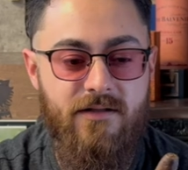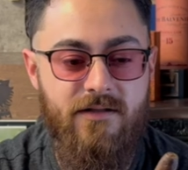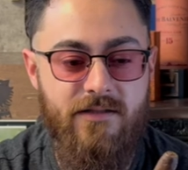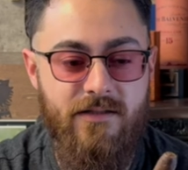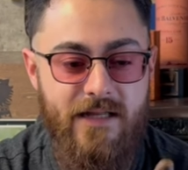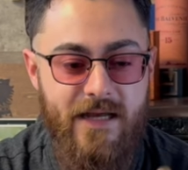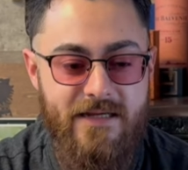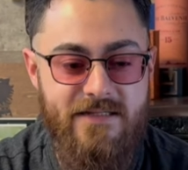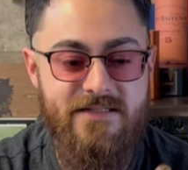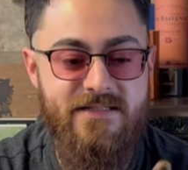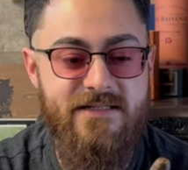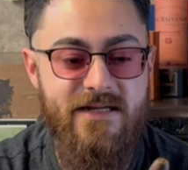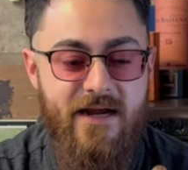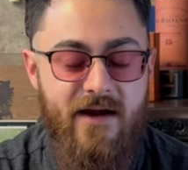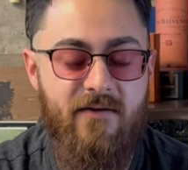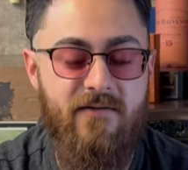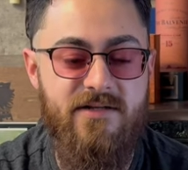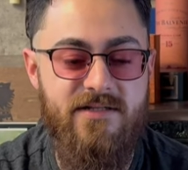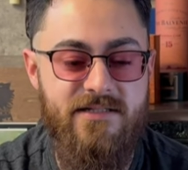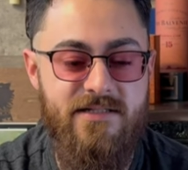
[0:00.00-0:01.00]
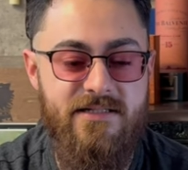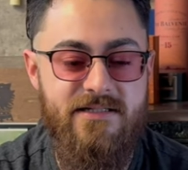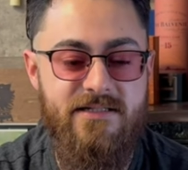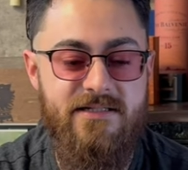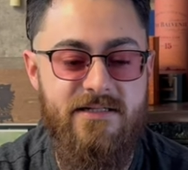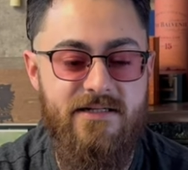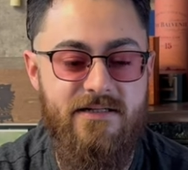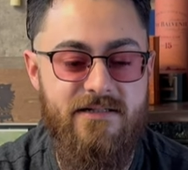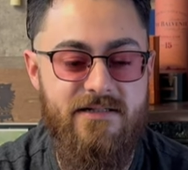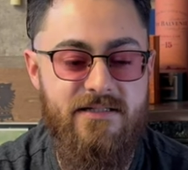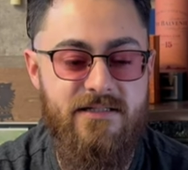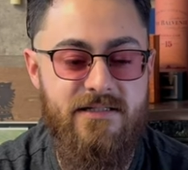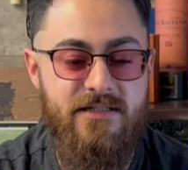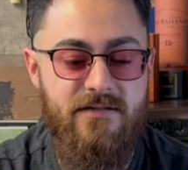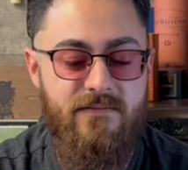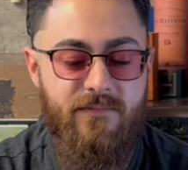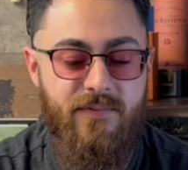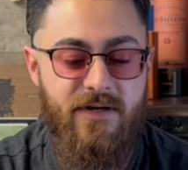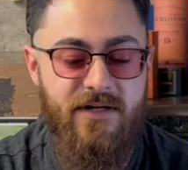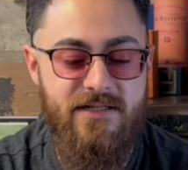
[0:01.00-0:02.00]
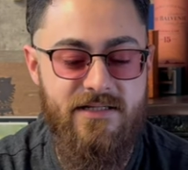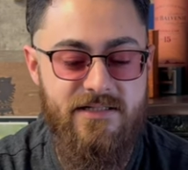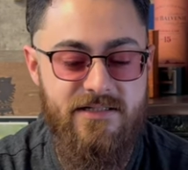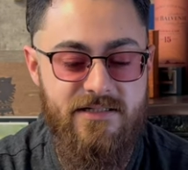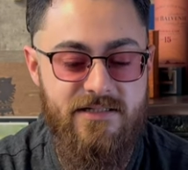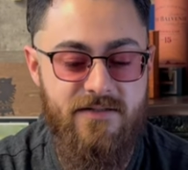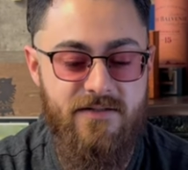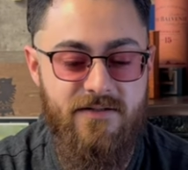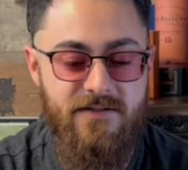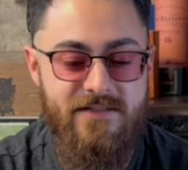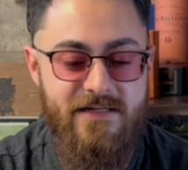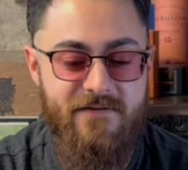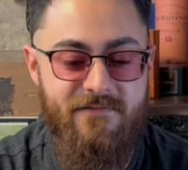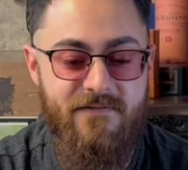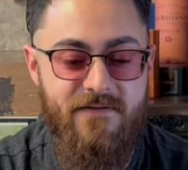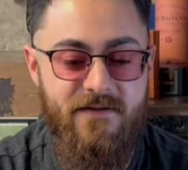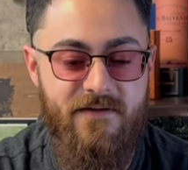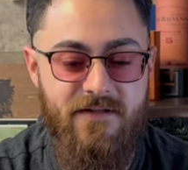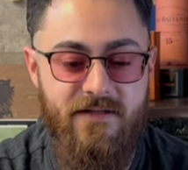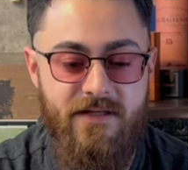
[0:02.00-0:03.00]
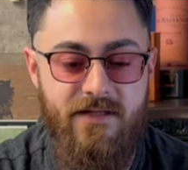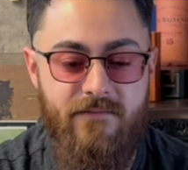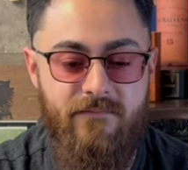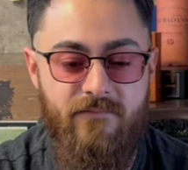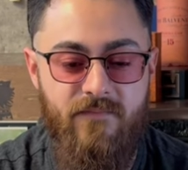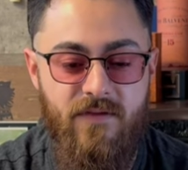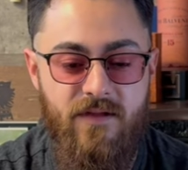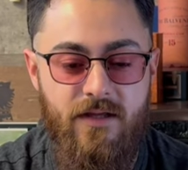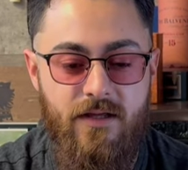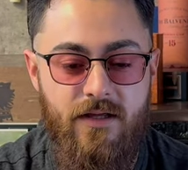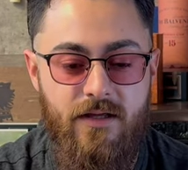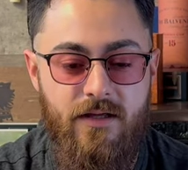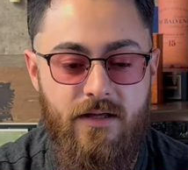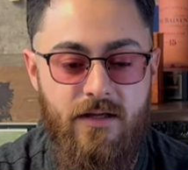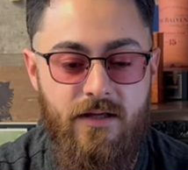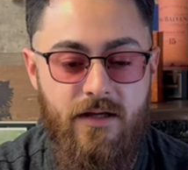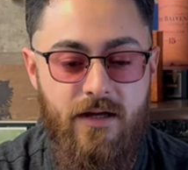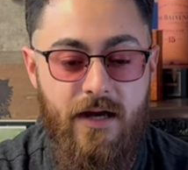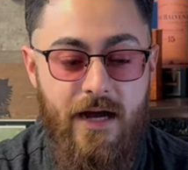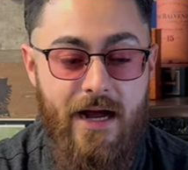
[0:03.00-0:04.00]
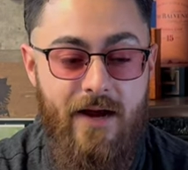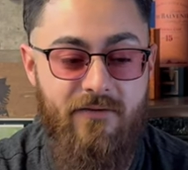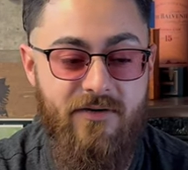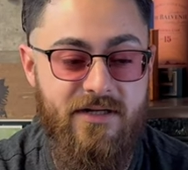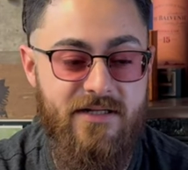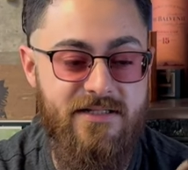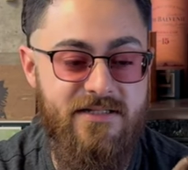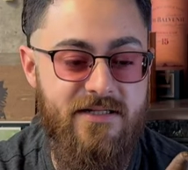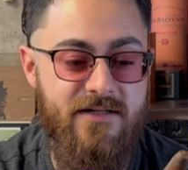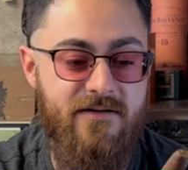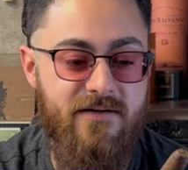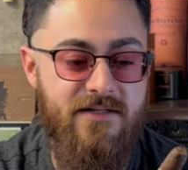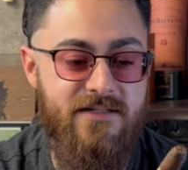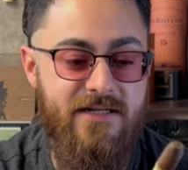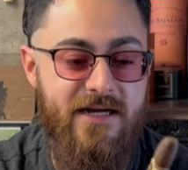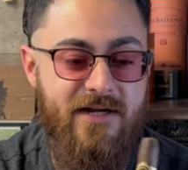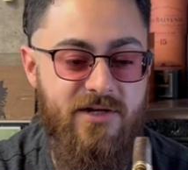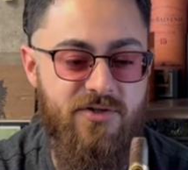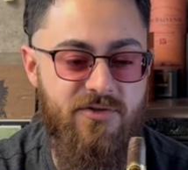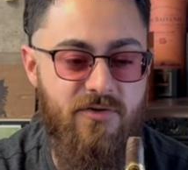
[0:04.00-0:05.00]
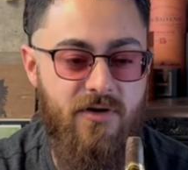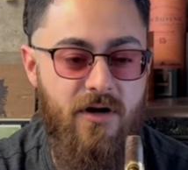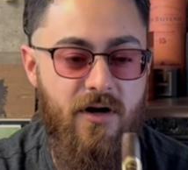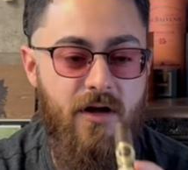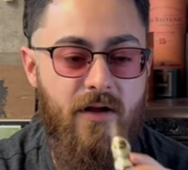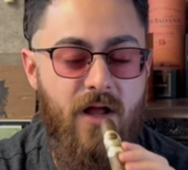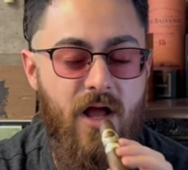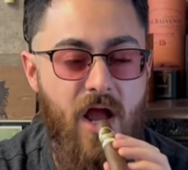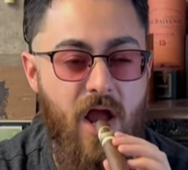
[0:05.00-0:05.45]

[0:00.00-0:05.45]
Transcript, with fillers: less air resistance, but it's still definitely, I would consider a tight draw.